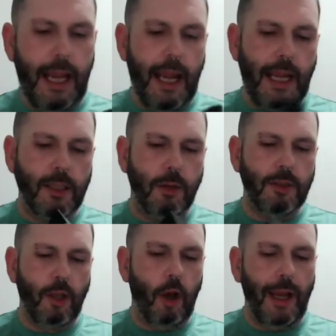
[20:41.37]
It's
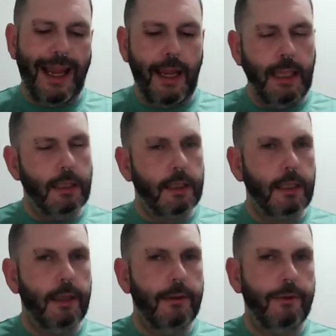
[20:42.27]
almost got hints
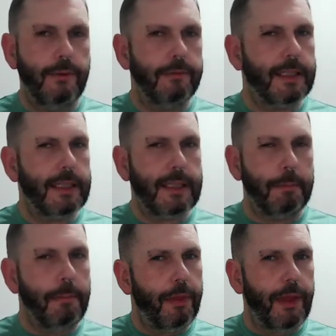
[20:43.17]
of
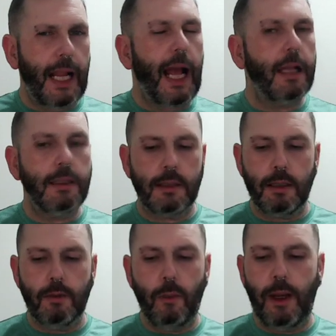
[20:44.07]
something
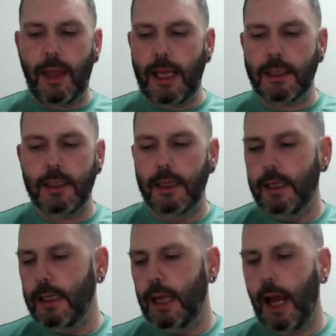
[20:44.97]
else with it,
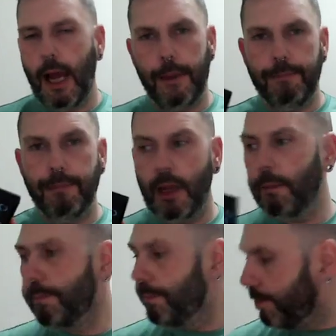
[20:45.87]

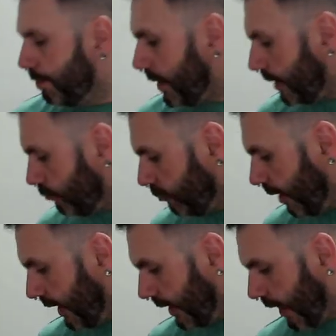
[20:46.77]
but
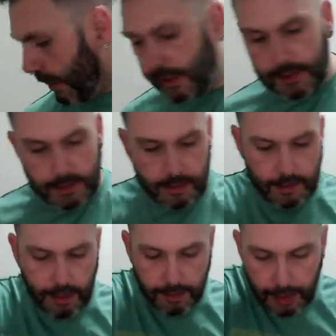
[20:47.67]
really nice
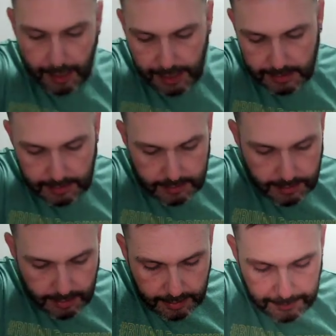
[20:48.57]

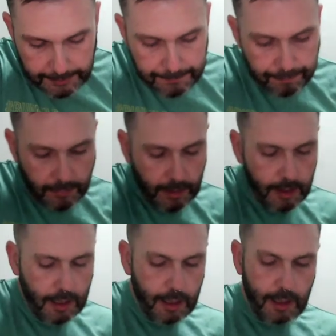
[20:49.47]
nonetheless.
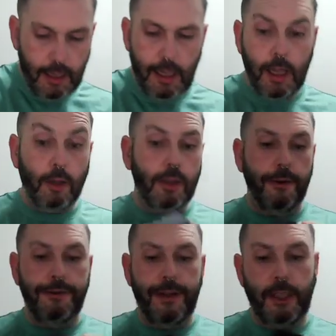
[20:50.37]
I also
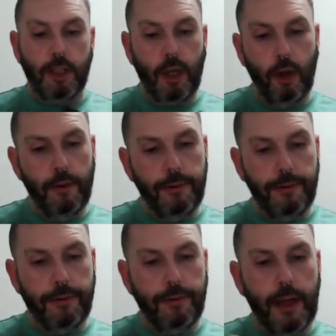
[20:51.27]
finished
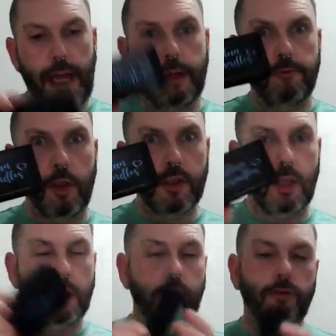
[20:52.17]
off a rock
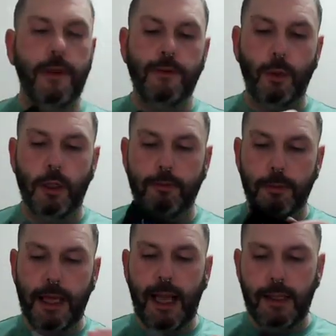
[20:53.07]
salt and driftwood
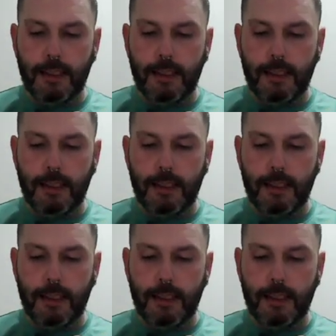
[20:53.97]
from Callan